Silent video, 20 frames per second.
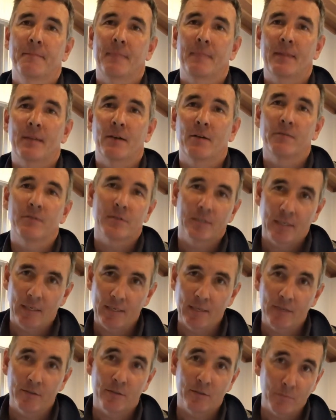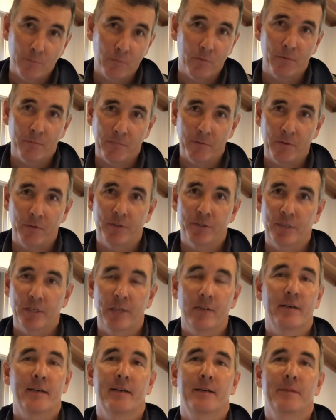Obviously it is supported by a
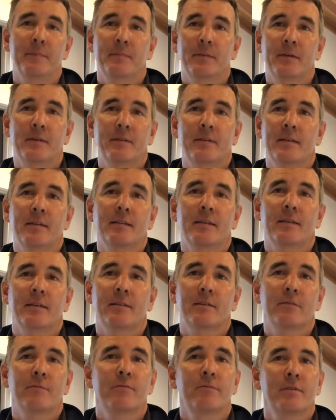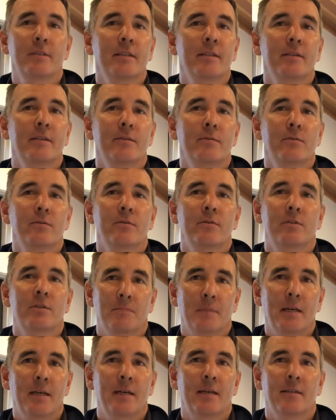generator, but I think that's a really good,
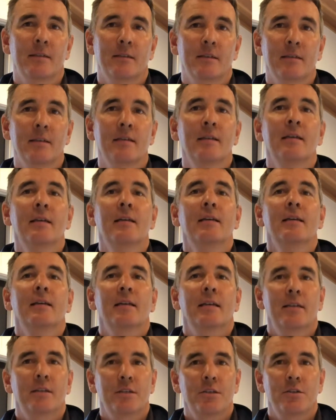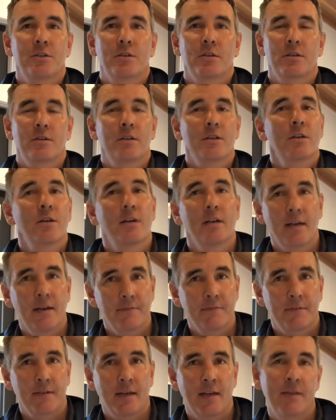smart addition. You don't
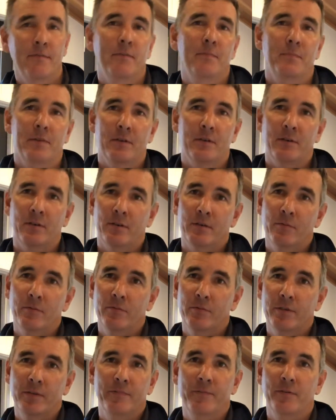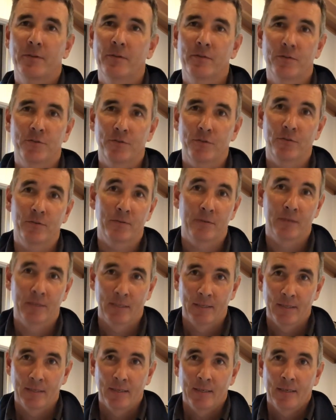have to have it, but I would if I was you.
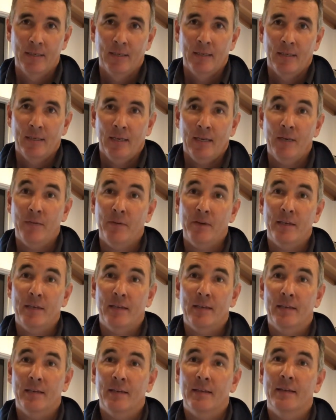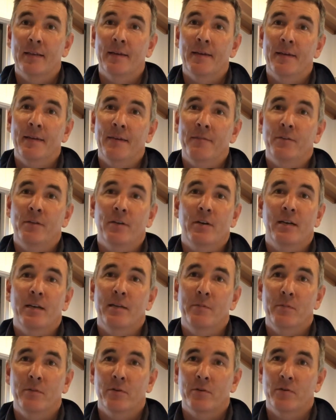Anyway, if you got
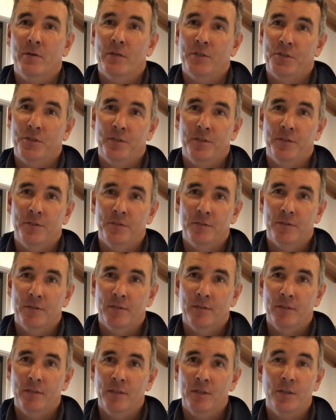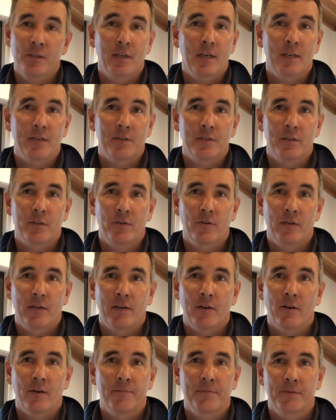any more questions, you can actually call
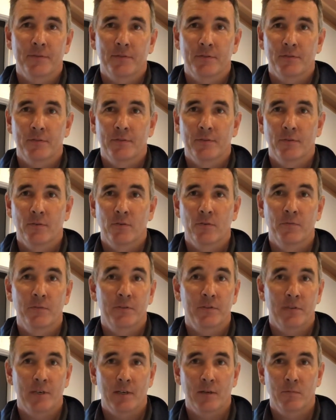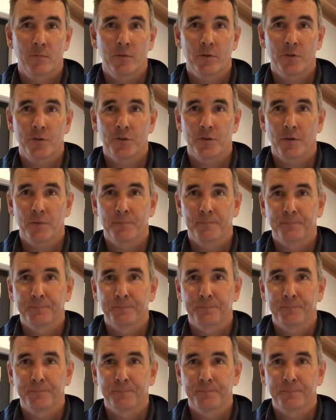our office or visit our workshop.